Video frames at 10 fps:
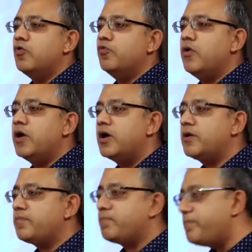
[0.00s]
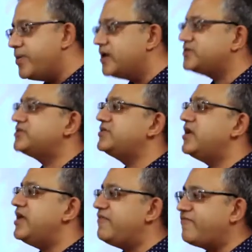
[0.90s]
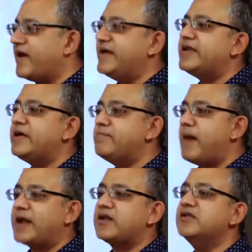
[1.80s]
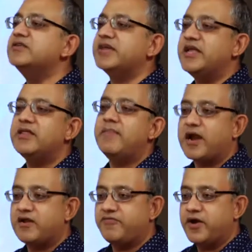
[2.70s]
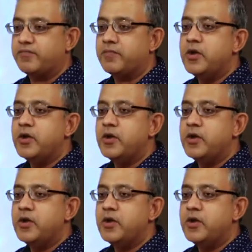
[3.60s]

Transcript: were personally fighting battles in the battlefront.